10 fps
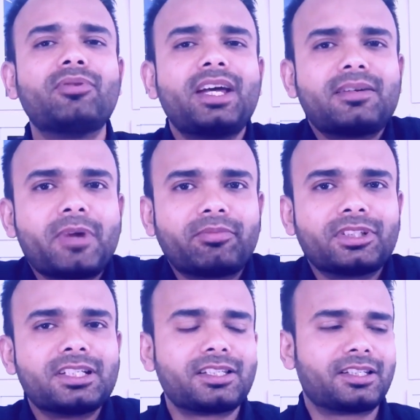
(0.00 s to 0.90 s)
And where
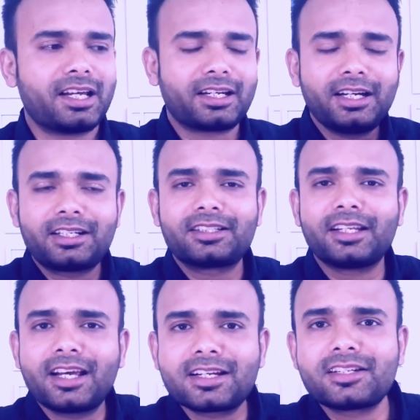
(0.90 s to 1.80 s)
memory is there, it's
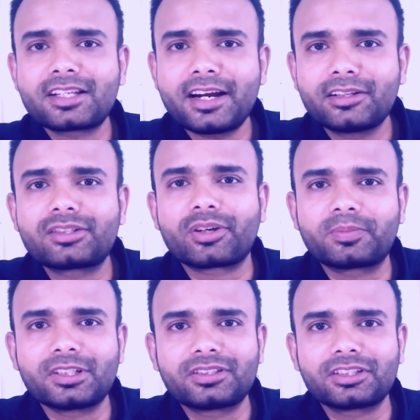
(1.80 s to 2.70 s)
there inside the
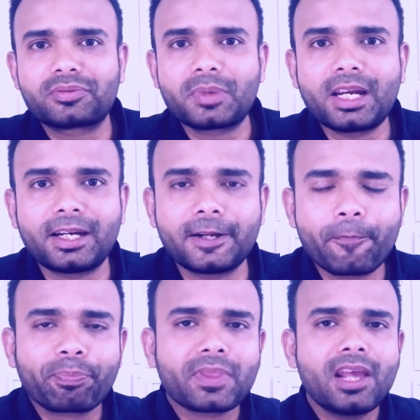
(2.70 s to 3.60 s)
subconscious mind.